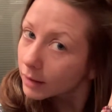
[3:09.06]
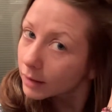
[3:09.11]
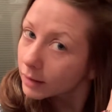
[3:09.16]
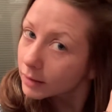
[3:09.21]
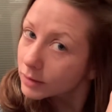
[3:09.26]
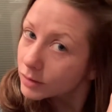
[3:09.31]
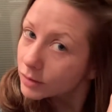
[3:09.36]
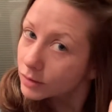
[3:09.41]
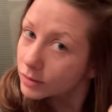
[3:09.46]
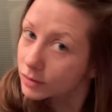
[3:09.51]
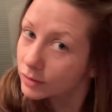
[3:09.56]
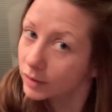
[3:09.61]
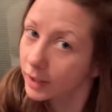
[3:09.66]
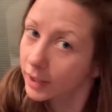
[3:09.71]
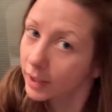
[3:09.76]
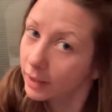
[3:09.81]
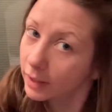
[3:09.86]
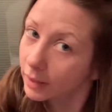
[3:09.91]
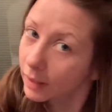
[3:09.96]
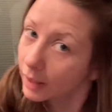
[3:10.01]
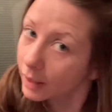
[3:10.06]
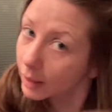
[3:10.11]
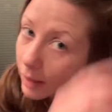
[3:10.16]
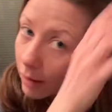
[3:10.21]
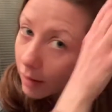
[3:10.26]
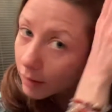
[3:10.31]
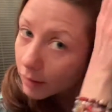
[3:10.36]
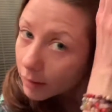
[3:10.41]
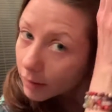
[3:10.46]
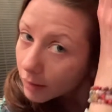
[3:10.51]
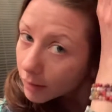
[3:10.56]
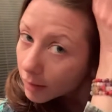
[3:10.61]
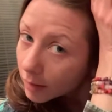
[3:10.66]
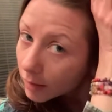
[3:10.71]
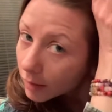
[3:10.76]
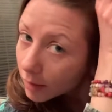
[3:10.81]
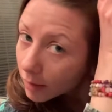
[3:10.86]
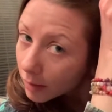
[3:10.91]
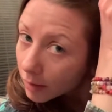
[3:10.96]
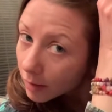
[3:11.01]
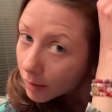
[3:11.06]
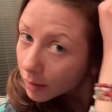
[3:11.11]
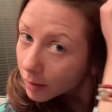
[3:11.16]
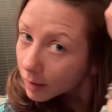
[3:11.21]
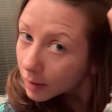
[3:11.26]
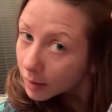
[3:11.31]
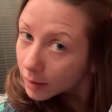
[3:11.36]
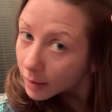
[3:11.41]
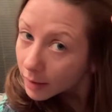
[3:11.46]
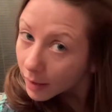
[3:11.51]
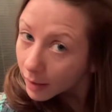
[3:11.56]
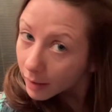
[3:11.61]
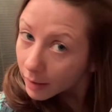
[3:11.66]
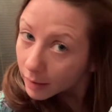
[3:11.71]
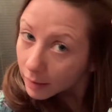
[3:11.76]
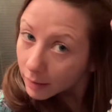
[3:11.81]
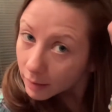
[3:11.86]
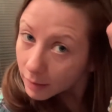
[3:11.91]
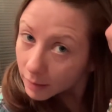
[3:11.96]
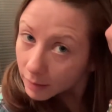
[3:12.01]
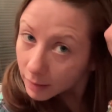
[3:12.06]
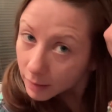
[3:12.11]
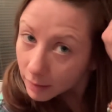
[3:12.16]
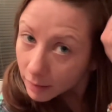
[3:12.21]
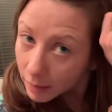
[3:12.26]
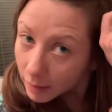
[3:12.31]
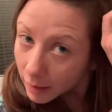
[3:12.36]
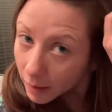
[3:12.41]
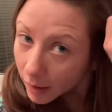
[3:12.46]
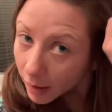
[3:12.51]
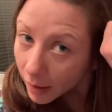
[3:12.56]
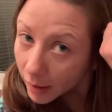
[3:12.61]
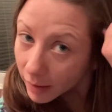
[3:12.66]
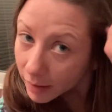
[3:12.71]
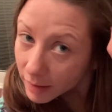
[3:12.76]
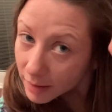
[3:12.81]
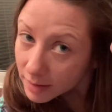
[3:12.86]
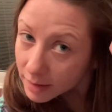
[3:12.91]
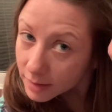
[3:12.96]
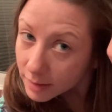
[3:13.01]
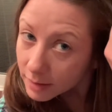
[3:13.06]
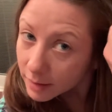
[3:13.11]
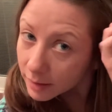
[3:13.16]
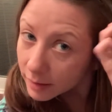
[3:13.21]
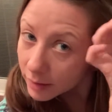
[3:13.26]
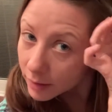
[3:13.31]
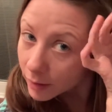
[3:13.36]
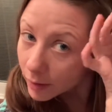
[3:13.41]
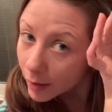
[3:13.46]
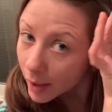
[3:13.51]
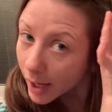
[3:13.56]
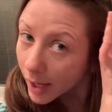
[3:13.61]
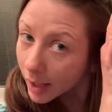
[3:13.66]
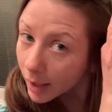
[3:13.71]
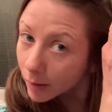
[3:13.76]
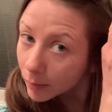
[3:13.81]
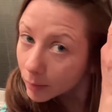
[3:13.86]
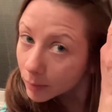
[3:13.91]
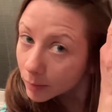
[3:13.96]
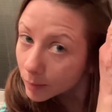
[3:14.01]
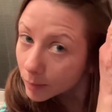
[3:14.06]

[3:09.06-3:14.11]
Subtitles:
Straighten that out. Okay. And this is going to grab